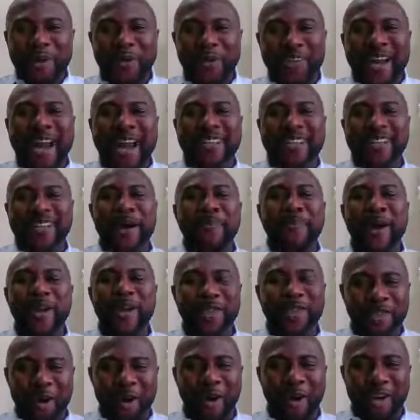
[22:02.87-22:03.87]
to you guys
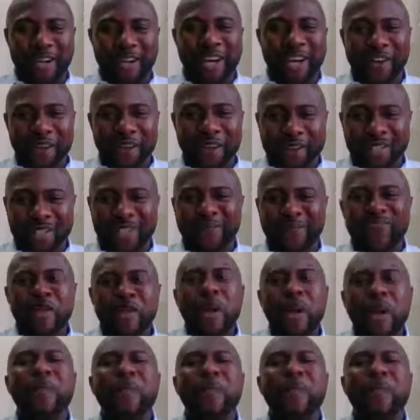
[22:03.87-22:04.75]
about God and everything,